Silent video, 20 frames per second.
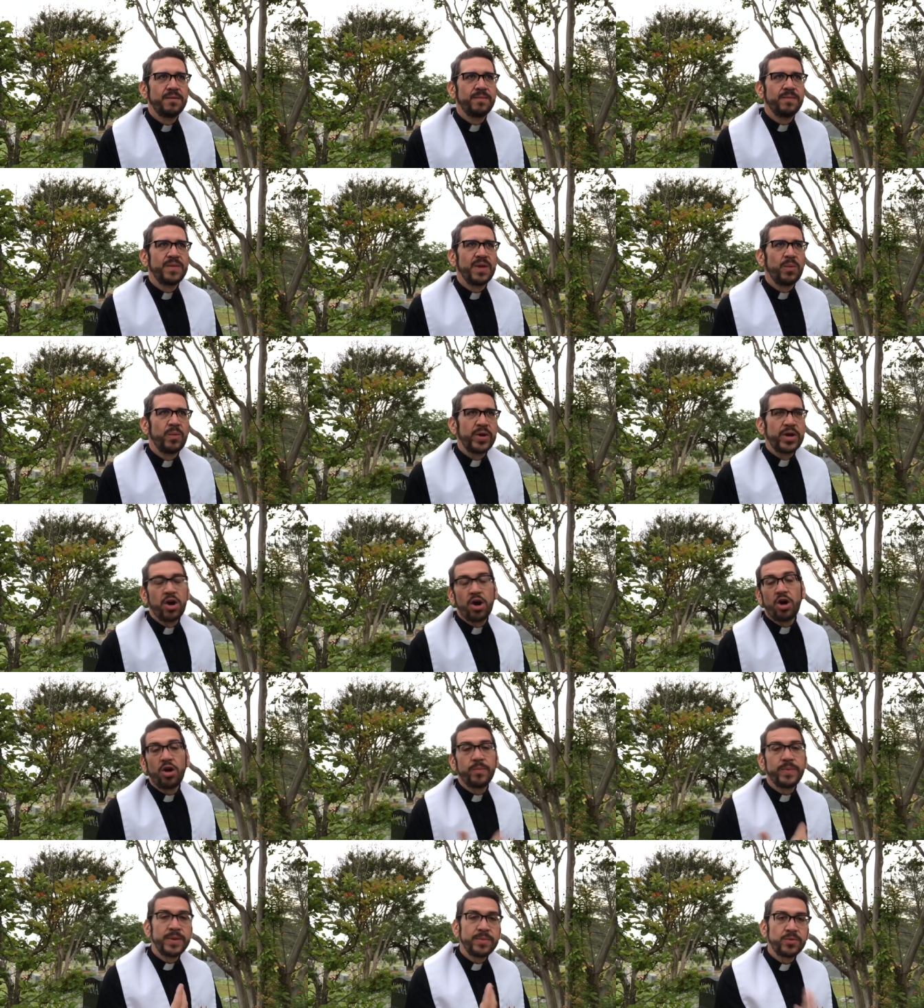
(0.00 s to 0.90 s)
And we
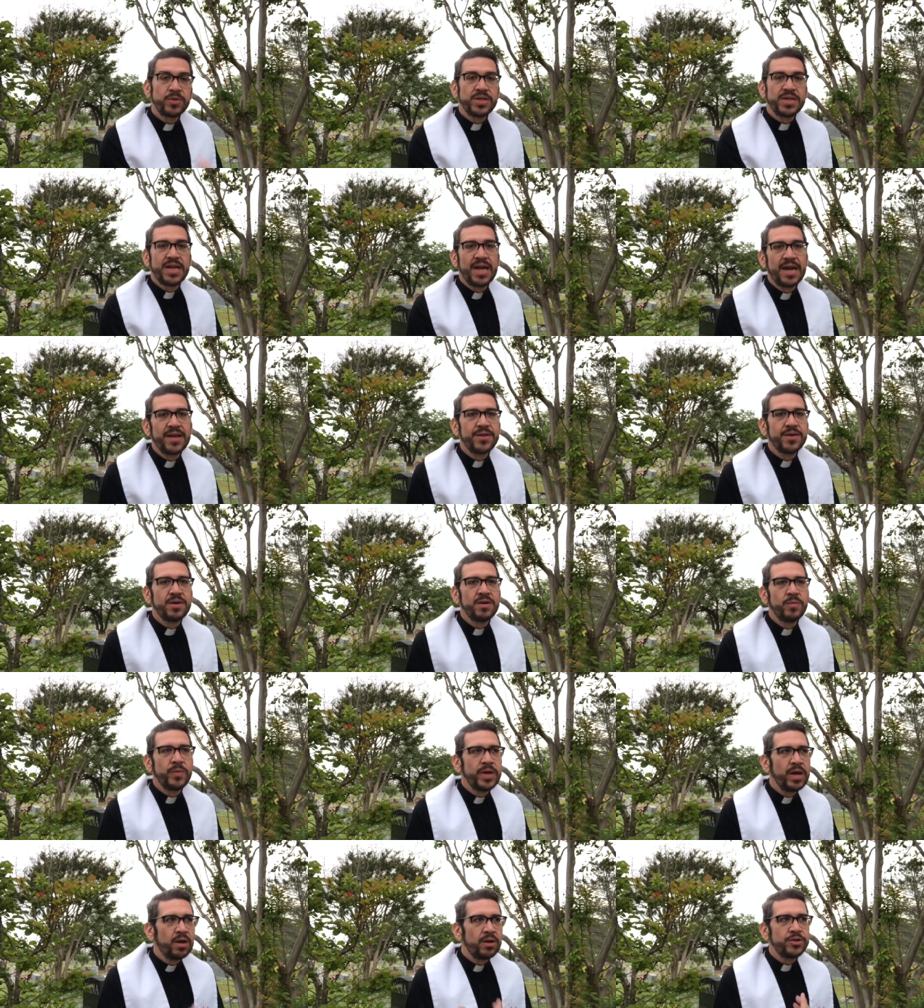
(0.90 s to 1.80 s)
call people together,
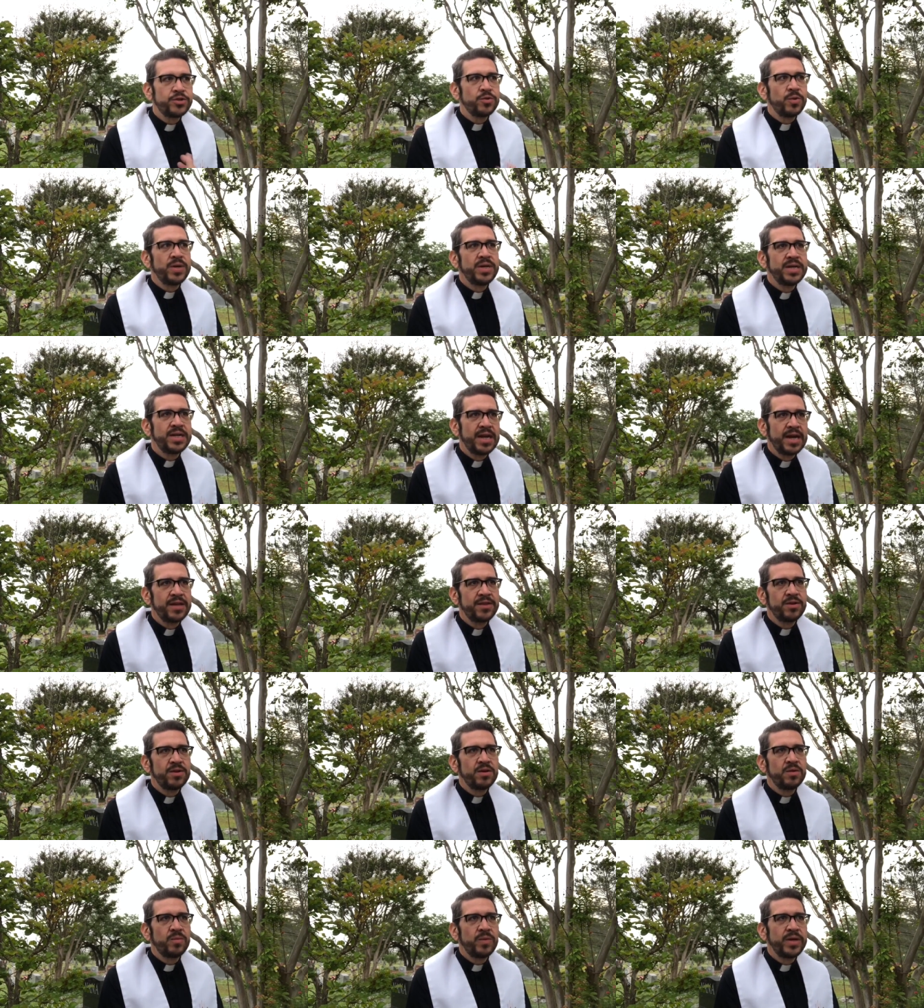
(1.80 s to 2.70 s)
and we all join
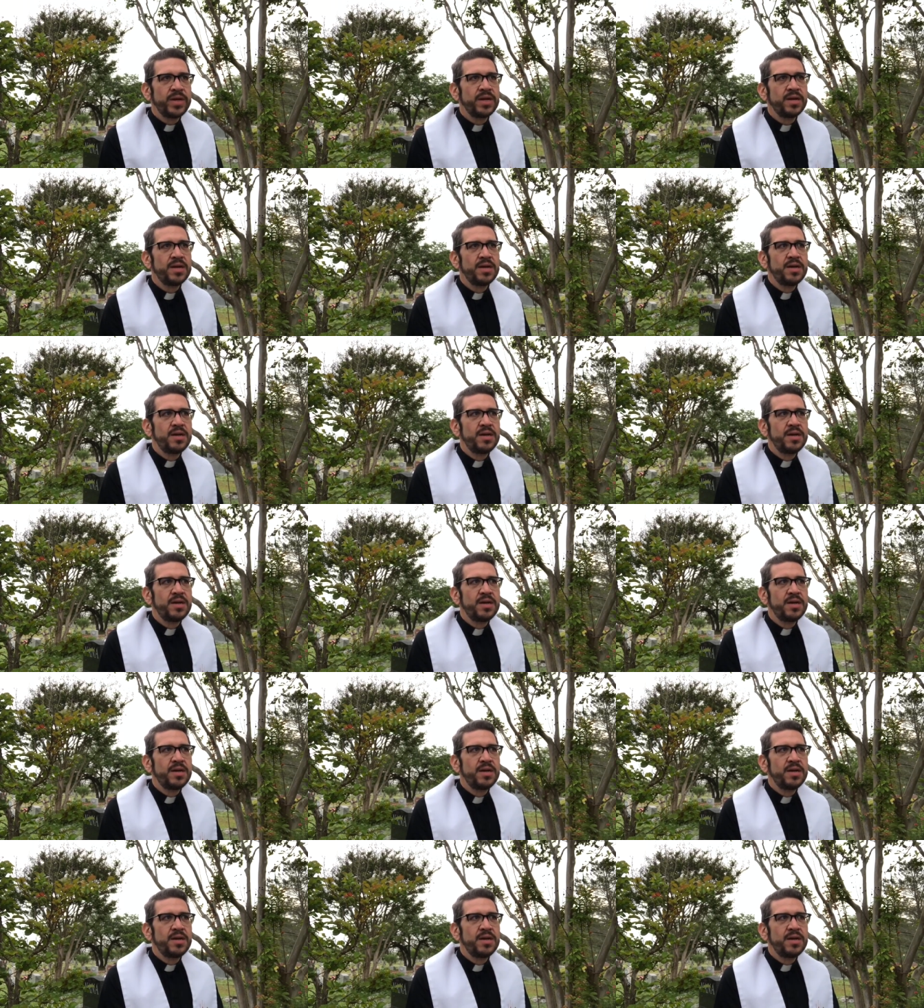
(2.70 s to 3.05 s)
together, and we